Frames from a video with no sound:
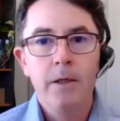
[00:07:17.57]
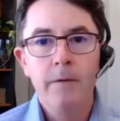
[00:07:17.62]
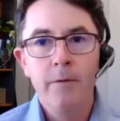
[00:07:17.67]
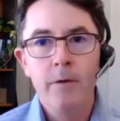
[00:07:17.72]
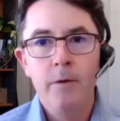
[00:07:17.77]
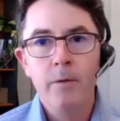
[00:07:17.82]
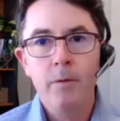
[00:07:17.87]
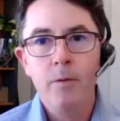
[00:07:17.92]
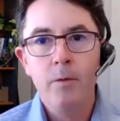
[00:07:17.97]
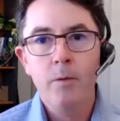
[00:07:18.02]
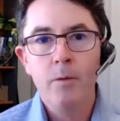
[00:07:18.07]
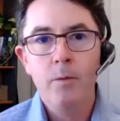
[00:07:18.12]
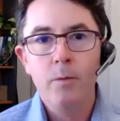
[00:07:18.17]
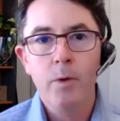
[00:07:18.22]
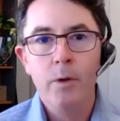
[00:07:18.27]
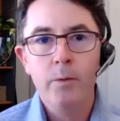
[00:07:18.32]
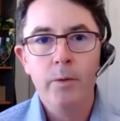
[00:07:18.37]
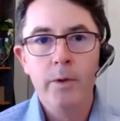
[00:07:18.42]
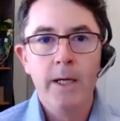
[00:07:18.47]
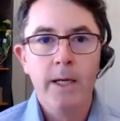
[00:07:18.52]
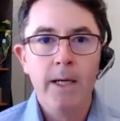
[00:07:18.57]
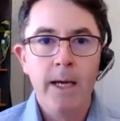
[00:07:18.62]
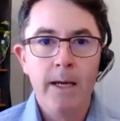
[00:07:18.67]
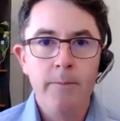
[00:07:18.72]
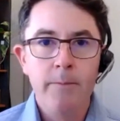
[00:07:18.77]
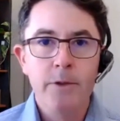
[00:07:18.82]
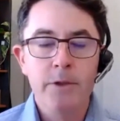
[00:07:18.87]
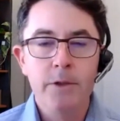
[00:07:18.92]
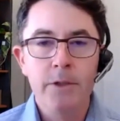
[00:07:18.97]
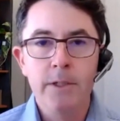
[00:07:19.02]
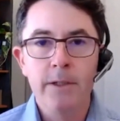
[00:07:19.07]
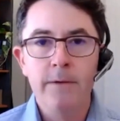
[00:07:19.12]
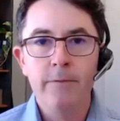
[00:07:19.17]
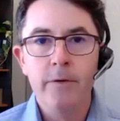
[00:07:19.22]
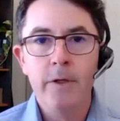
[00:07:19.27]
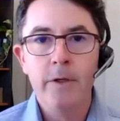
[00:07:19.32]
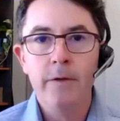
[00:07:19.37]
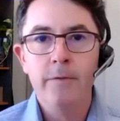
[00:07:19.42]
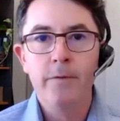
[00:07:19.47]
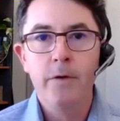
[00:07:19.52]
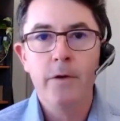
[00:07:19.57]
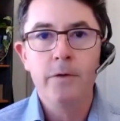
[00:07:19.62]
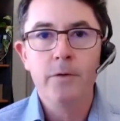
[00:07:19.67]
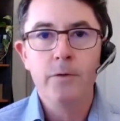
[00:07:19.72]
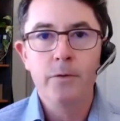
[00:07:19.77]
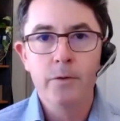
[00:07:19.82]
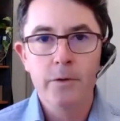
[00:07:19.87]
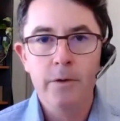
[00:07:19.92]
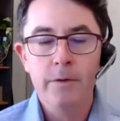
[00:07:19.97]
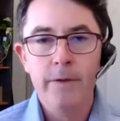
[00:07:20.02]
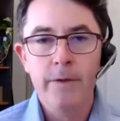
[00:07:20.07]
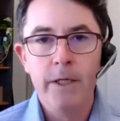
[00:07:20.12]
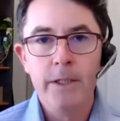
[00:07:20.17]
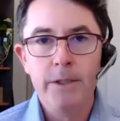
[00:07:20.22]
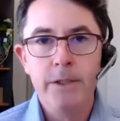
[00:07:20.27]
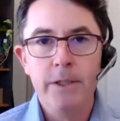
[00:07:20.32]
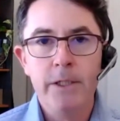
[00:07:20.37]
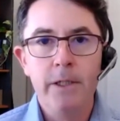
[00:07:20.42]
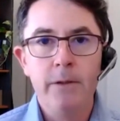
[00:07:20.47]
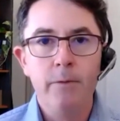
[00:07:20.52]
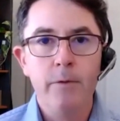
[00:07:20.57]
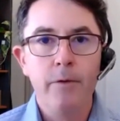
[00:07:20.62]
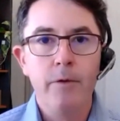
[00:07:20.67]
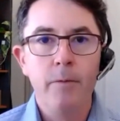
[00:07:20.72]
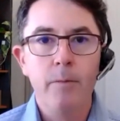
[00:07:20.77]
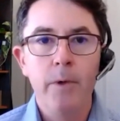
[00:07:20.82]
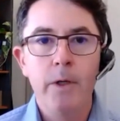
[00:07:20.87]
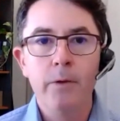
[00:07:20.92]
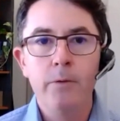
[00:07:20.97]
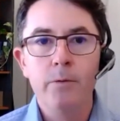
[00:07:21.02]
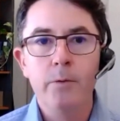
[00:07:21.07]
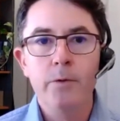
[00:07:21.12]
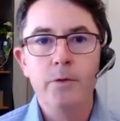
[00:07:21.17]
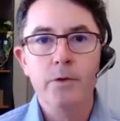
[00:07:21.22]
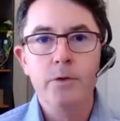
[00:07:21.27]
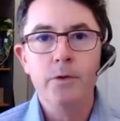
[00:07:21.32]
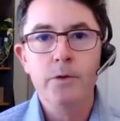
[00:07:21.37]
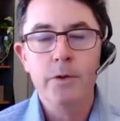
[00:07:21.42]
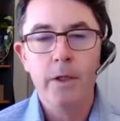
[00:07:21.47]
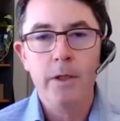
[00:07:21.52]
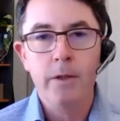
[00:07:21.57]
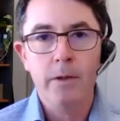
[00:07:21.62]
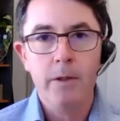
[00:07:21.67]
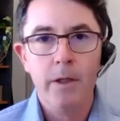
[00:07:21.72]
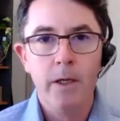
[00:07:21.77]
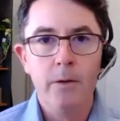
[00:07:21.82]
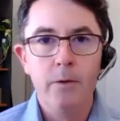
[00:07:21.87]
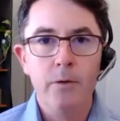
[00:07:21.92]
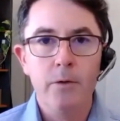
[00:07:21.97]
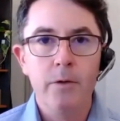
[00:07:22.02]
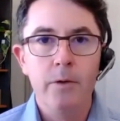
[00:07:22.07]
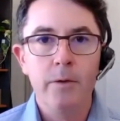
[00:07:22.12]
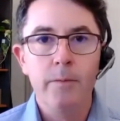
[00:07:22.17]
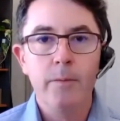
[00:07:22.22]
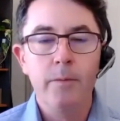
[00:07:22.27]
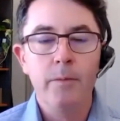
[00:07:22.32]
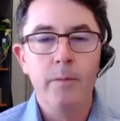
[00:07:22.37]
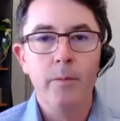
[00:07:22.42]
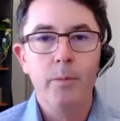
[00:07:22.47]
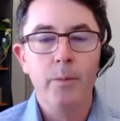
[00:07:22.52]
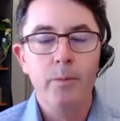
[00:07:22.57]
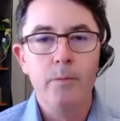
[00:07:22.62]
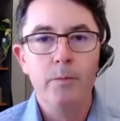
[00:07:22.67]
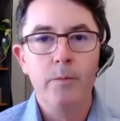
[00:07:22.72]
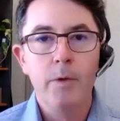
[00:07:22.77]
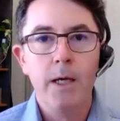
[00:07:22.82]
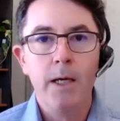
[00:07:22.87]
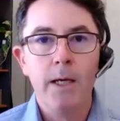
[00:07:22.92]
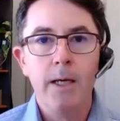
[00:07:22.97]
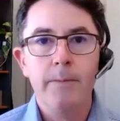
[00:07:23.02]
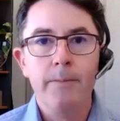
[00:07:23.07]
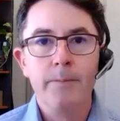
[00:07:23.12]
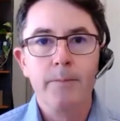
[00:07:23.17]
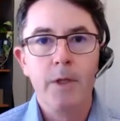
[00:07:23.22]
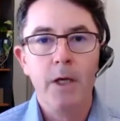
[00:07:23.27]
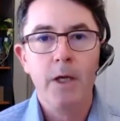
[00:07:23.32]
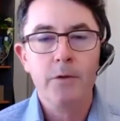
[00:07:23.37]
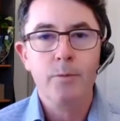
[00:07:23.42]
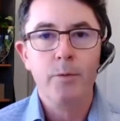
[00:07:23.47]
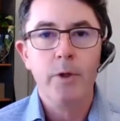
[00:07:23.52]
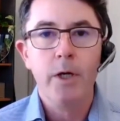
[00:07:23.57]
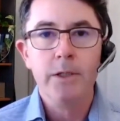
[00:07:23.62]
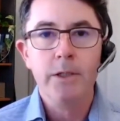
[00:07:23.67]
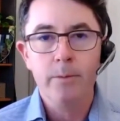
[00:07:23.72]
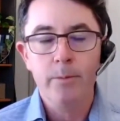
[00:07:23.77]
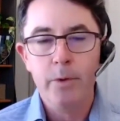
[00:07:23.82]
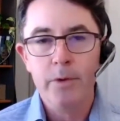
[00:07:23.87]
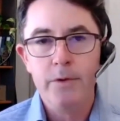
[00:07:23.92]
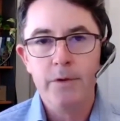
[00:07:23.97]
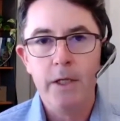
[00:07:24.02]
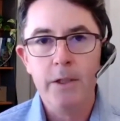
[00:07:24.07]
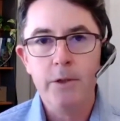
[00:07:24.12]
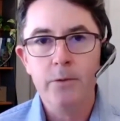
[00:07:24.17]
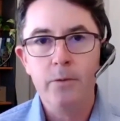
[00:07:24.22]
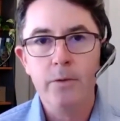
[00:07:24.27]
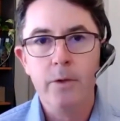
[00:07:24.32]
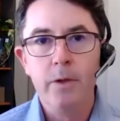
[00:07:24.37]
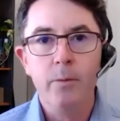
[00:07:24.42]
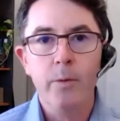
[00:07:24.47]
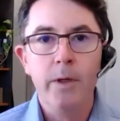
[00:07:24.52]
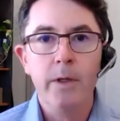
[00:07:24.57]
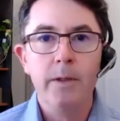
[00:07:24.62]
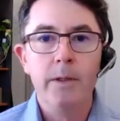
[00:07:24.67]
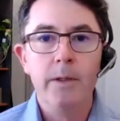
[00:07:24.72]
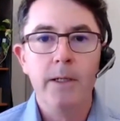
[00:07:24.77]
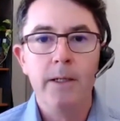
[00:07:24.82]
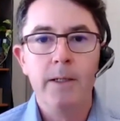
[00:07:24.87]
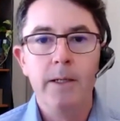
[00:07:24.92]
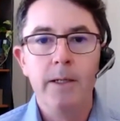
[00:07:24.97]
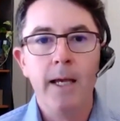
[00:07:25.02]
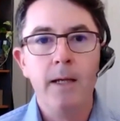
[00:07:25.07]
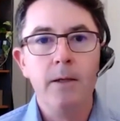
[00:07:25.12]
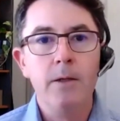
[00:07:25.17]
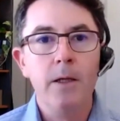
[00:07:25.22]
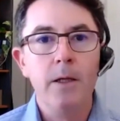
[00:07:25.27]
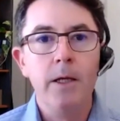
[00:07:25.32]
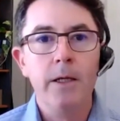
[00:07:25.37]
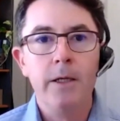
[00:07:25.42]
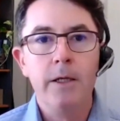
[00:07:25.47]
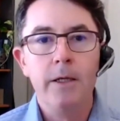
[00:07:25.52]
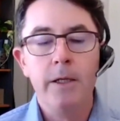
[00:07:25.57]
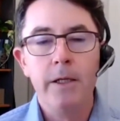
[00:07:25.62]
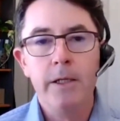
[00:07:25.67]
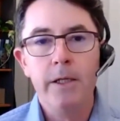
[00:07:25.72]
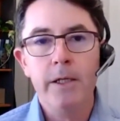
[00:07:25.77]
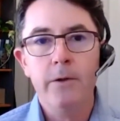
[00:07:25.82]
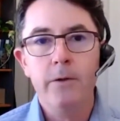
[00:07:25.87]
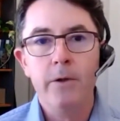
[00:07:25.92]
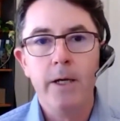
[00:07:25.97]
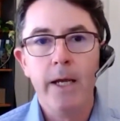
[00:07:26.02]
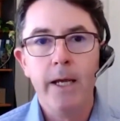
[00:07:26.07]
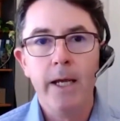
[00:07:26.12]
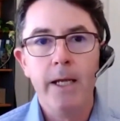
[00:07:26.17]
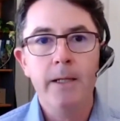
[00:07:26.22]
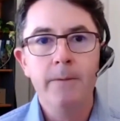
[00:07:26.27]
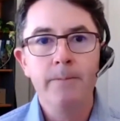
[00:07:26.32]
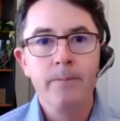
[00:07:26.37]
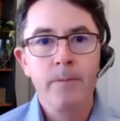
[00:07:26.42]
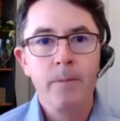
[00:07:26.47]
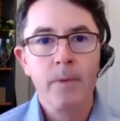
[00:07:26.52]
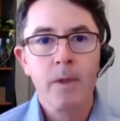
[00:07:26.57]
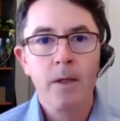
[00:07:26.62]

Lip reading: given what we aim to deliver in the first quarter of next year with the mineral resource and all the exploration potential that we're outlining in the year ahead,